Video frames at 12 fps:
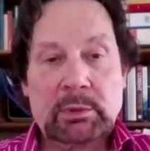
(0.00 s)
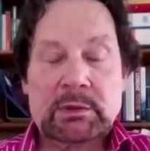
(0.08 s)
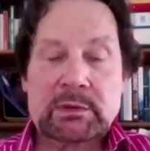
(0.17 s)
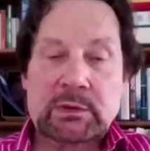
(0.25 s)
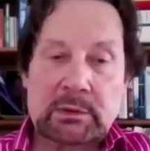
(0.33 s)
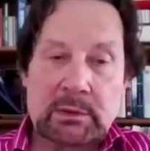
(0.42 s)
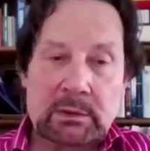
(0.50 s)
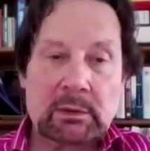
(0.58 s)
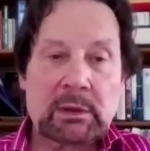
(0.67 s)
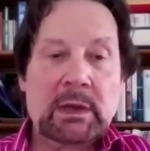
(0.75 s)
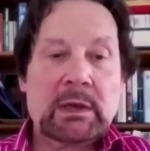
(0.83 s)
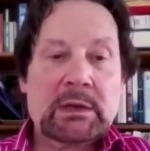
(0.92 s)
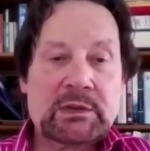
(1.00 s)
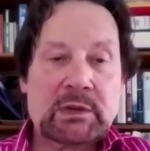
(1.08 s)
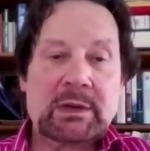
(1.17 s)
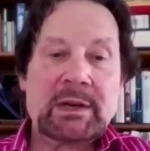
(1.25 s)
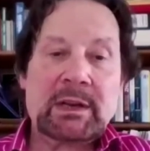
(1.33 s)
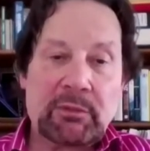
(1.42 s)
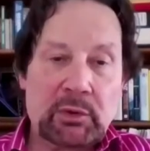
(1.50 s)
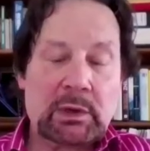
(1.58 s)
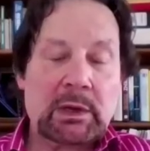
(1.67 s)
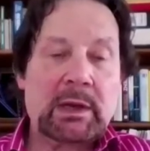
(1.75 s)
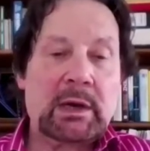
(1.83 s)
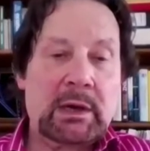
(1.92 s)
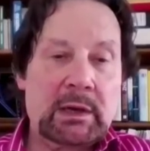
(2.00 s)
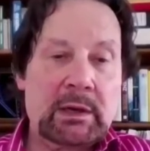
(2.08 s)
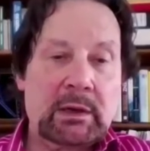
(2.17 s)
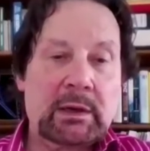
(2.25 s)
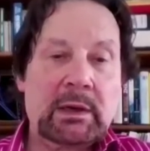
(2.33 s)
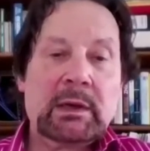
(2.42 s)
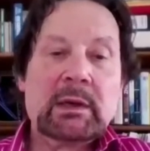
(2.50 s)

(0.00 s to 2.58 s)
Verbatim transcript: but it's still significantly higher